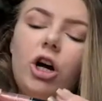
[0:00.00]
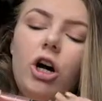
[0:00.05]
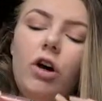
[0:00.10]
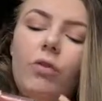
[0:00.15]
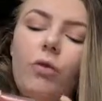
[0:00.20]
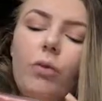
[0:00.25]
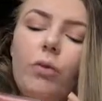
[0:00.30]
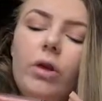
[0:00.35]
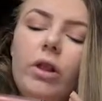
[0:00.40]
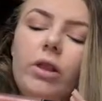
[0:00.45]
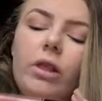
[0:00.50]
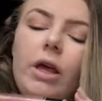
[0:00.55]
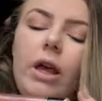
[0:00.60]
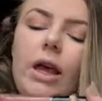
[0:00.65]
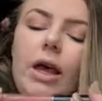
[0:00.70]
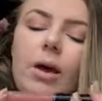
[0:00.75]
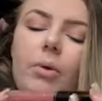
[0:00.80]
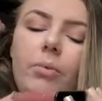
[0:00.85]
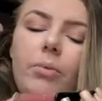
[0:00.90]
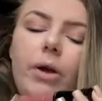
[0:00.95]
off with
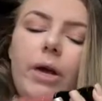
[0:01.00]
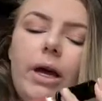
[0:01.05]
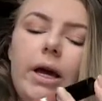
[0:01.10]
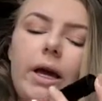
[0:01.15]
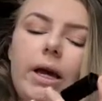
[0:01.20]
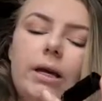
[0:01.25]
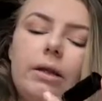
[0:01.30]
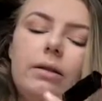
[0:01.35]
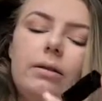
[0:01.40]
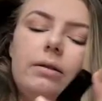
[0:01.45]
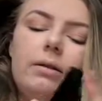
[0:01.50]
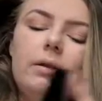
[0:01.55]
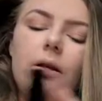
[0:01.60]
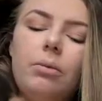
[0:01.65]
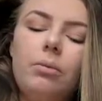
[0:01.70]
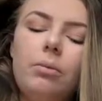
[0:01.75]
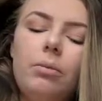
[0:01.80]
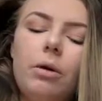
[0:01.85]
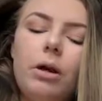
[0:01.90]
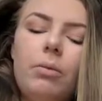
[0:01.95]
the P S
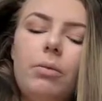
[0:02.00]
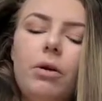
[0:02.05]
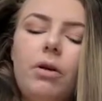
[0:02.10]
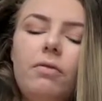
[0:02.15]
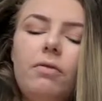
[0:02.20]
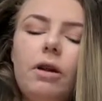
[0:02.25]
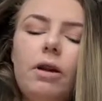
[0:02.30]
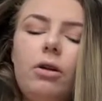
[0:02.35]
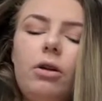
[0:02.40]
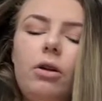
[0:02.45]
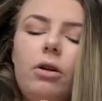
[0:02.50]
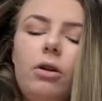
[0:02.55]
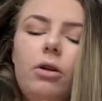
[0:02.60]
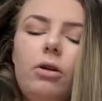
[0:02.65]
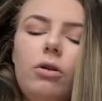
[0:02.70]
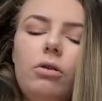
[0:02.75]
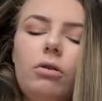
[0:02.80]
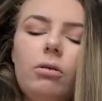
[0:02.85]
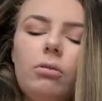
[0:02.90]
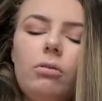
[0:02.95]
My Perfect
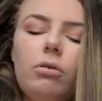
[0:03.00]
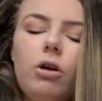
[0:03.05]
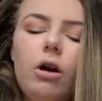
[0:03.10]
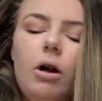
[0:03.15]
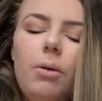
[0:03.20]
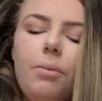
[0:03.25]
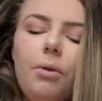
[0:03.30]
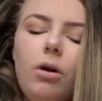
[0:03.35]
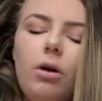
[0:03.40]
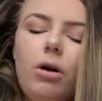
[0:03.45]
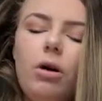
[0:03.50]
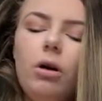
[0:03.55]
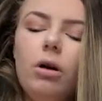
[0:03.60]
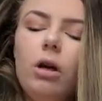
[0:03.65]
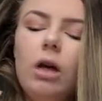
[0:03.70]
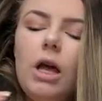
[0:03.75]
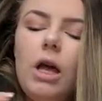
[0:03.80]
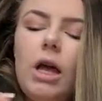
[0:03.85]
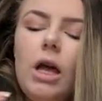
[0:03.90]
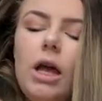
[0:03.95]
Nude from Primark
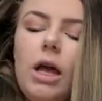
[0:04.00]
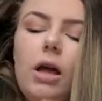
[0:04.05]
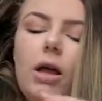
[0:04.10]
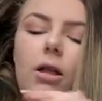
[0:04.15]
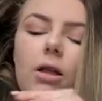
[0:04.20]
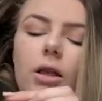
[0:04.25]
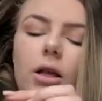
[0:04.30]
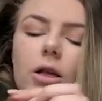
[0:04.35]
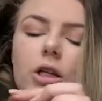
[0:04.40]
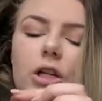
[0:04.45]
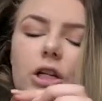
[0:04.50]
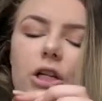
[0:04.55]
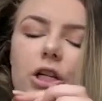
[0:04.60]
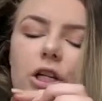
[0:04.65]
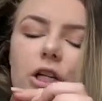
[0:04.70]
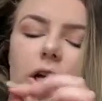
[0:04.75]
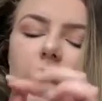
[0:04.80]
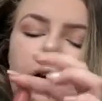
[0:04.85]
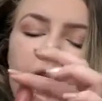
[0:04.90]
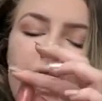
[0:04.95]
in the
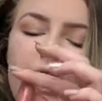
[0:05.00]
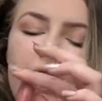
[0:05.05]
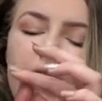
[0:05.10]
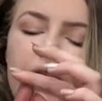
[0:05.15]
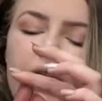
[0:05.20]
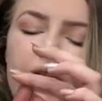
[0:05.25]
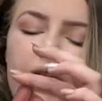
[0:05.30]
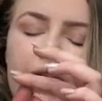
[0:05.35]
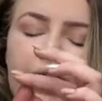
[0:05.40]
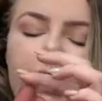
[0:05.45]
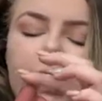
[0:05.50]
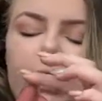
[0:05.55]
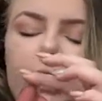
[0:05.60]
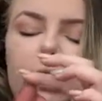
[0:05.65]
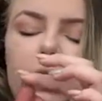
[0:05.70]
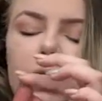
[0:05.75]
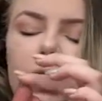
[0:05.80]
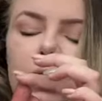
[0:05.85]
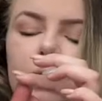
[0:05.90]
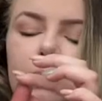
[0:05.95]

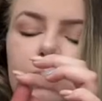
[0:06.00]
shade